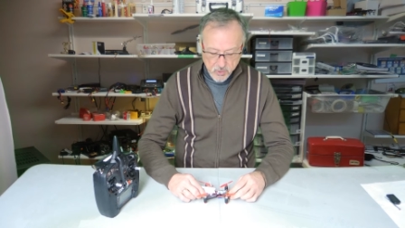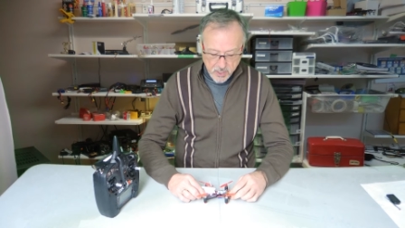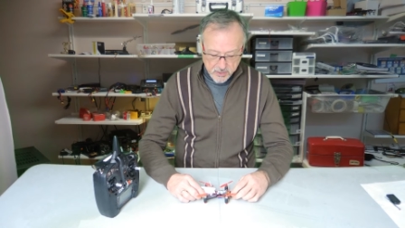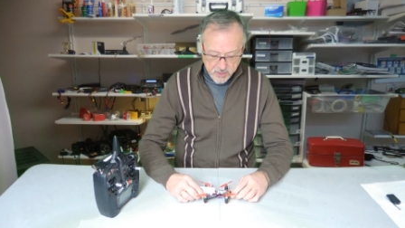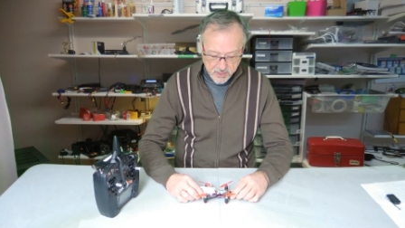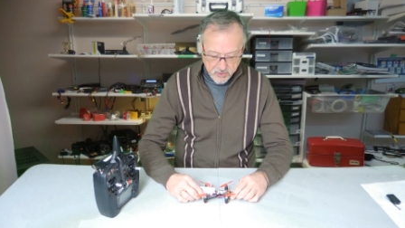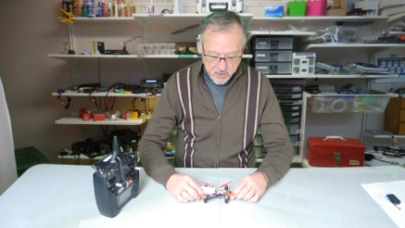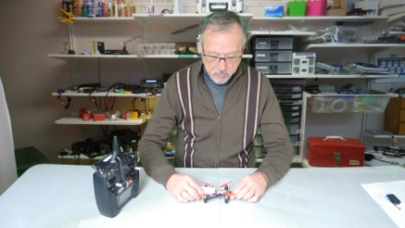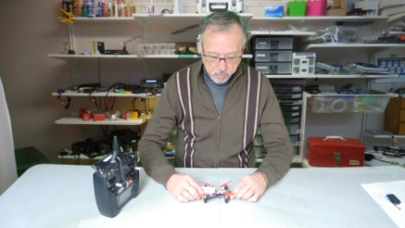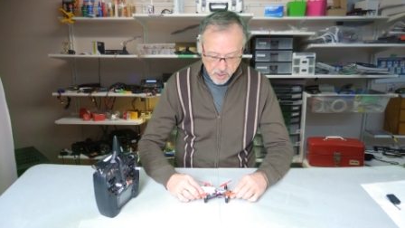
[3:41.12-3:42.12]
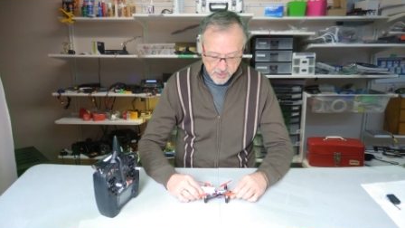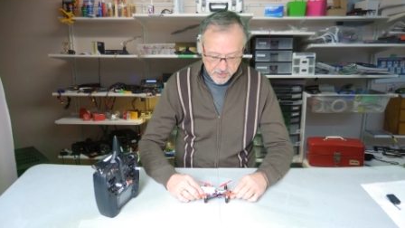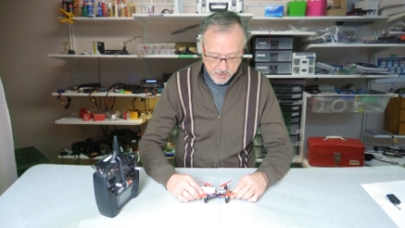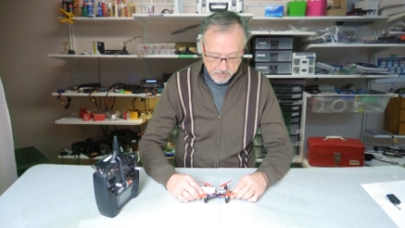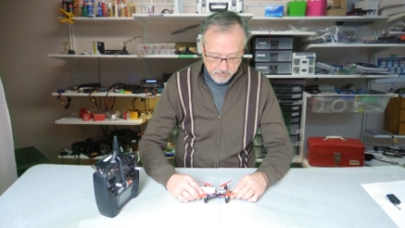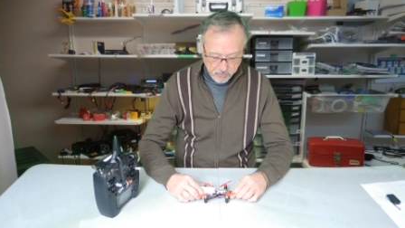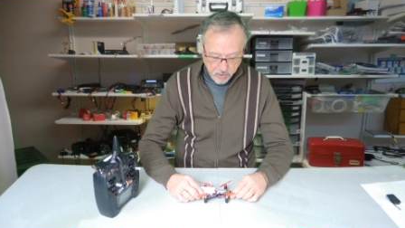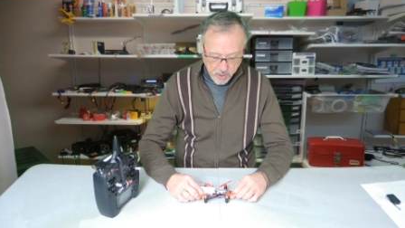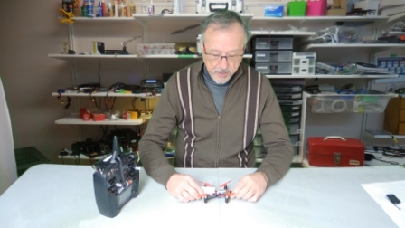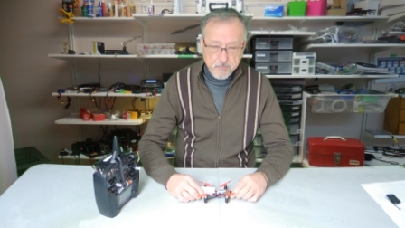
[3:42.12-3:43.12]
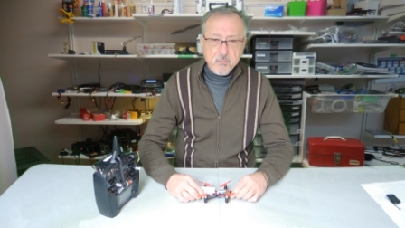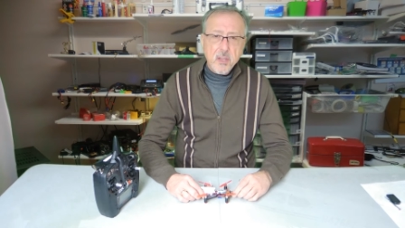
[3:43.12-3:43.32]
to get this product up and flying.